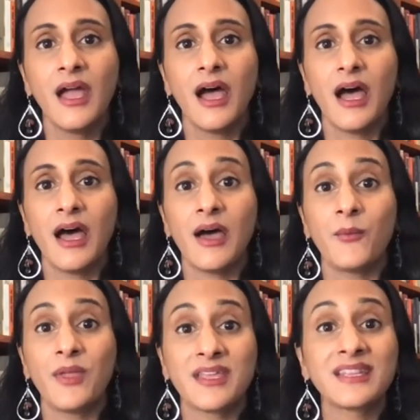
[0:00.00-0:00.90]
Uh,
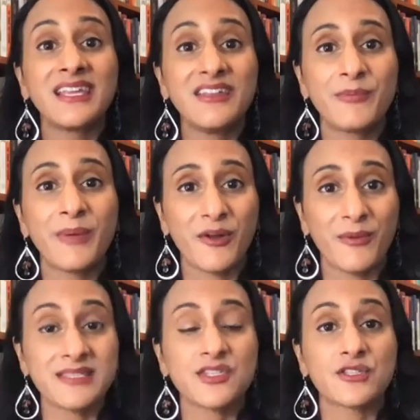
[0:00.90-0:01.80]
we could leave better
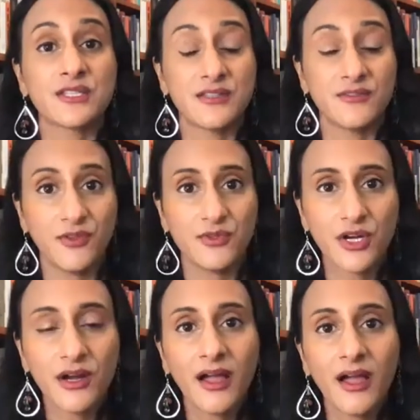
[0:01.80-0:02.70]
messages to the
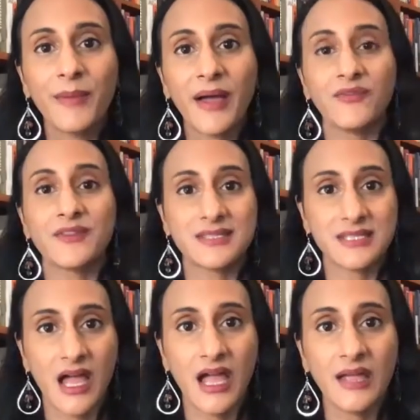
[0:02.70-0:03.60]
future about this
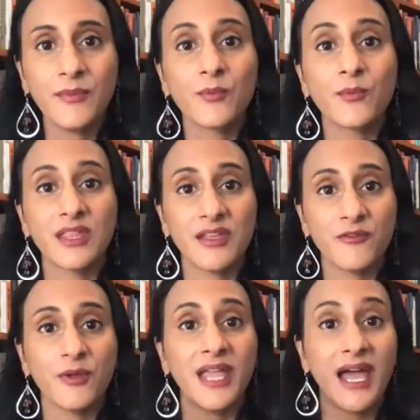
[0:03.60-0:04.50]
time, really, if
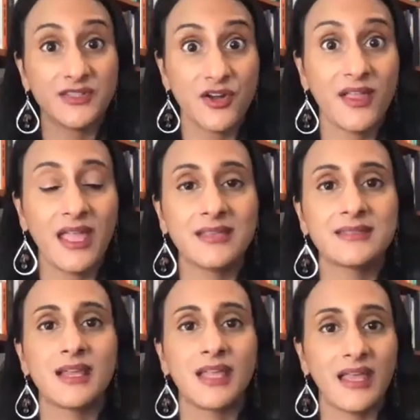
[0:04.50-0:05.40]
we cast our
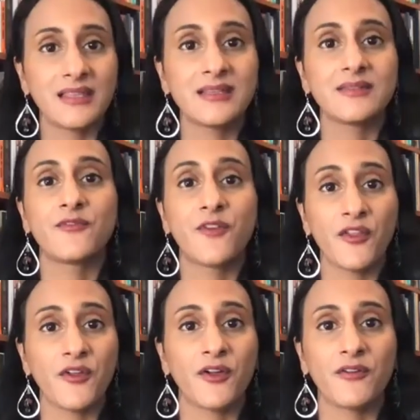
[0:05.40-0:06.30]
gaze again
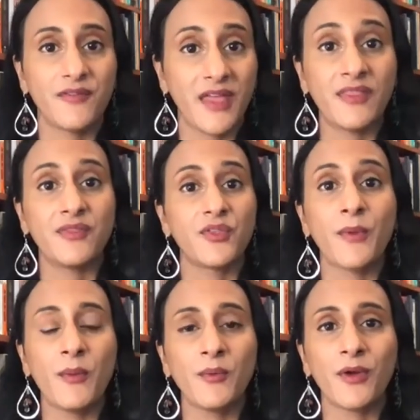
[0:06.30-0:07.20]
farther than the
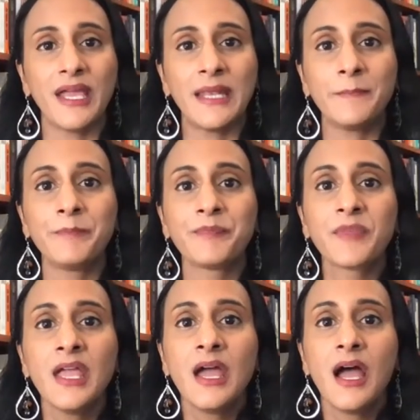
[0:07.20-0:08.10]
moment we're in
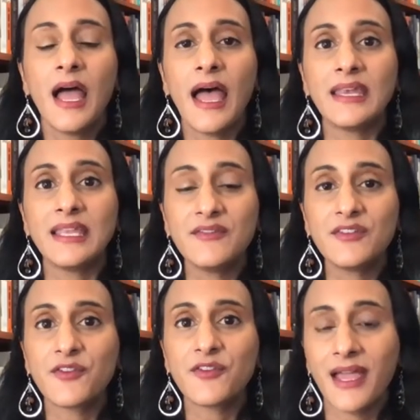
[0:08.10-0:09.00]
and even
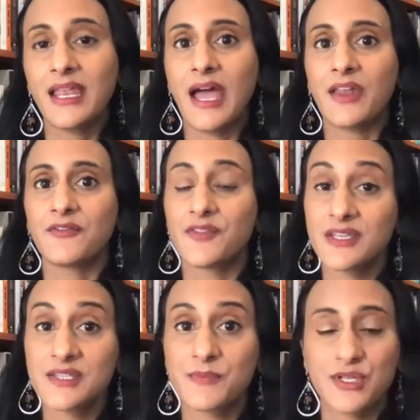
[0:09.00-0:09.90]
for getting out of
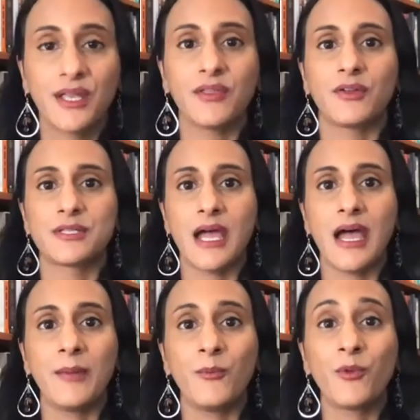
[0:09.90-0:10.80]
this particular
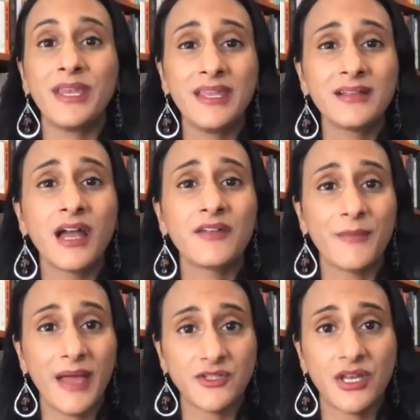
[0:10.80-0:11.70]
time we need a lot of
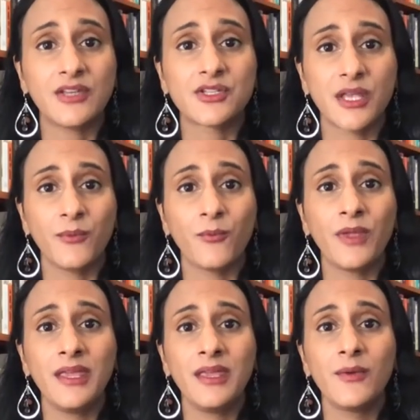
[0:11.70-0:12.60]
imagination
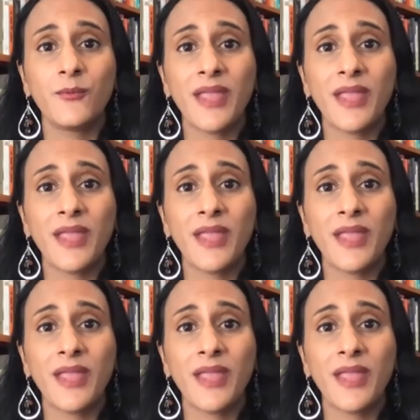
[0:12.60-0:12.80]
we we